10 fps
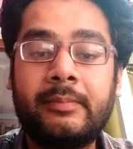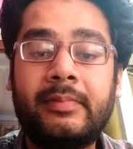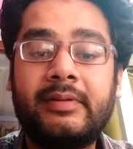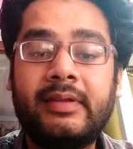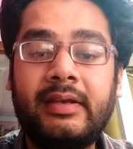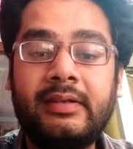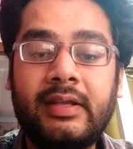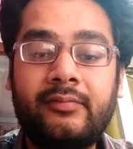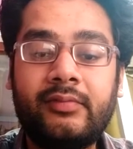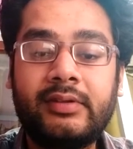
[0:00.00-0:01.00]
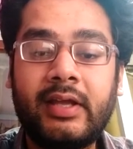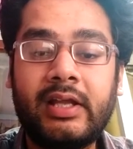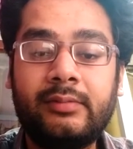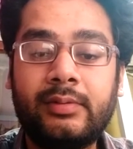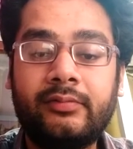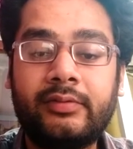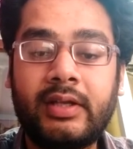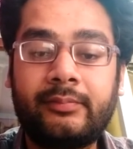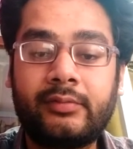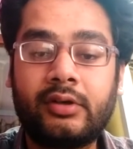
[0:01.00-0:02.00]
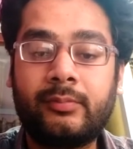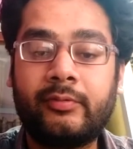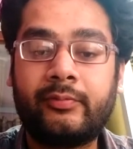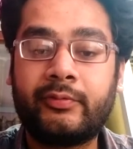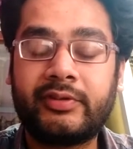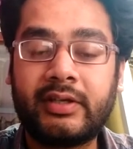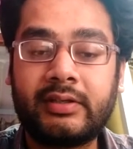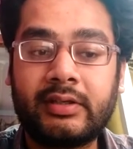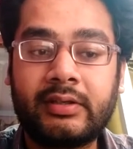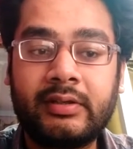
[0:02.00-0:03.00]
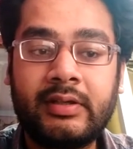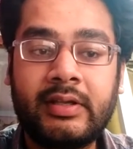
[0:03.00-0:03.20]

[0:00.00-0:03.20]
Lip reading: present them with the help of laptop or projector,